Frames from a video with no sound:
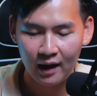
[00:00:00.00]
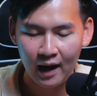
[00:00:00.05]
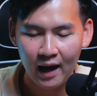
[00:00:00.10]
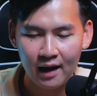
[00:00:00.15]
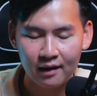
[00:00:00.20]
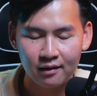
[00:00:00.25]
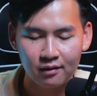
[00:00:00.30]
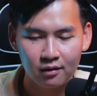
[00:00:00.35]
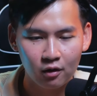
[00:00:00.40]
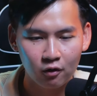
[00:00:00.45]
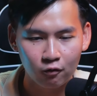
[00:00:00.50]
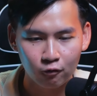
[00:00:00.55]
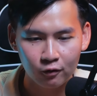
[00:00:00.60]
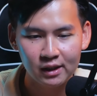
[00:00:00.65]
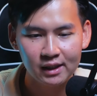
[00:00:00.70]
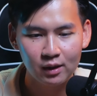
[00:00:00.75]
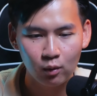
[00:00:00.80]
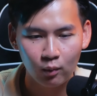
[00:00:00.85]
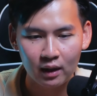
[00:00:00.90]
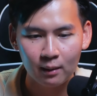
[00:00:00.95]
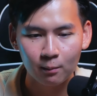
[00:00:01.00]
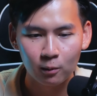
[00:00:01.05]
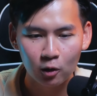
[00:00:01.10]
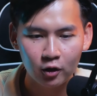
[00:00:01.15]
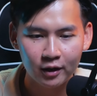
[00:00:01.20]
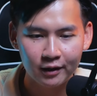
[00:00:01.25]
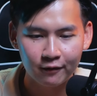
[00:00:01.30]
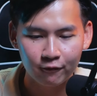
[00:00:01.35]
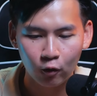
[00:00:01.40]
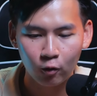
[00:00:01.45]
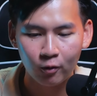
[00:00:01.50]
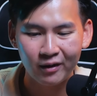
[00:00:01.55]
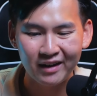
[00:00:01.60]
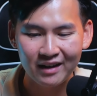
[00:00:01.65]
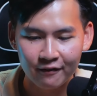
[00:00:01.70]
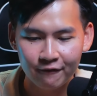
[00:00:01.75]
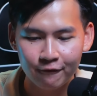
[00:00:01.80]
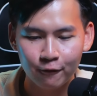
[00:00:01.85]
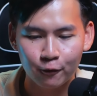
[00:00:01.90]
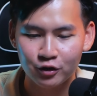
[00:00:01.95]
And really what I'm looking for in
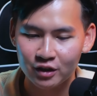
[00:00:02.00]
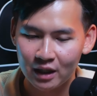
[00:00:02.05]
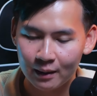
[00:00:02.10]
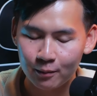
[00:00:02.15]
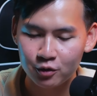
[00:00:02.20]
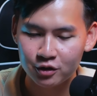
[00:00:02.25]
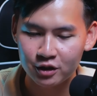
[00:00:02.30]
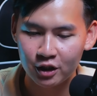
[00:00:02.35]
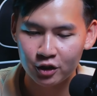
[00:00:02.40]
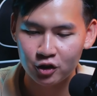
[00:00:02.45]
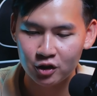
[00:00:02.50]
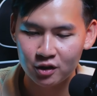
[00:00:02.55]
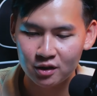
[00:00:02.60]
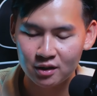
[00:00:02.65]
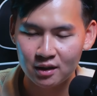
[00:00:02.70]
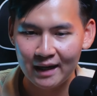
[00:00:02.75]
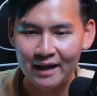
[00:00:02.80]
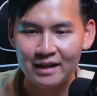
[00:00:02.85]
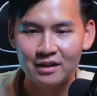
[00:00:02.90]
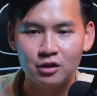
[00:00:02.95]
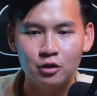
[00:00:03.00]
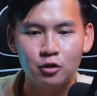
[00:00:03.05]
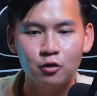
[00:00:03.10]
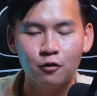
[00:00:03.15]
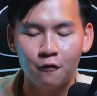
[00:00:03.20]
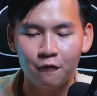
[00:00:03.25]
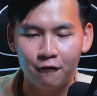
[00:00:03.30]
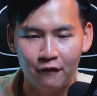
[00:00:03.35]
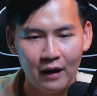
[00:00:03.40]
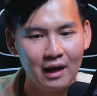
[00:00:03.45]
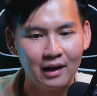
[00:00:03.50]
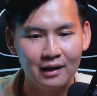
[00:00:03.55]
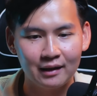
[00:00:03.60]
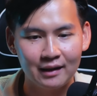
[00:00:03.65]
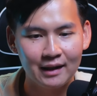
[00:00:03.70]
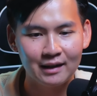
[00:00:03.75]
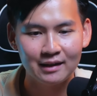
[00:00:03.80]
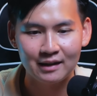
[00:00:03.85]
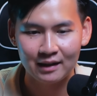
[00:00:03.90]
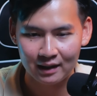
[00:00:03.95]
the first couple sections is to
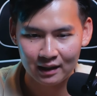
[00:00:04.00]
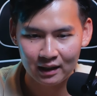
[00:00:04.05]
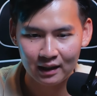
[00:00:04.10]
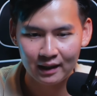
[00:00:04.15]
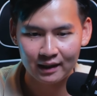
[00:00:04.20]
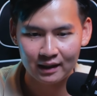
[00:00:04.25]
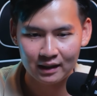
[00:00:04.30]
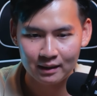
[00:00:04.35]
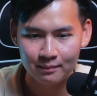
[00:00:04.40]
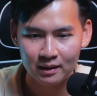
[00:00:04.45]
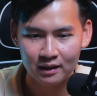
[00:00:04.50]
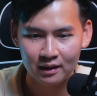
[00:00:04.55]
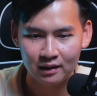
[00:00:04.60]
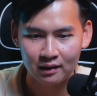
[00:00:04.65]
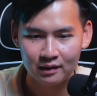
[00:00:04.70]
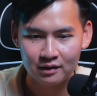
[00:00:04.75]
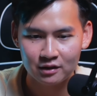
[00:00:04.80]
validate the click immediately.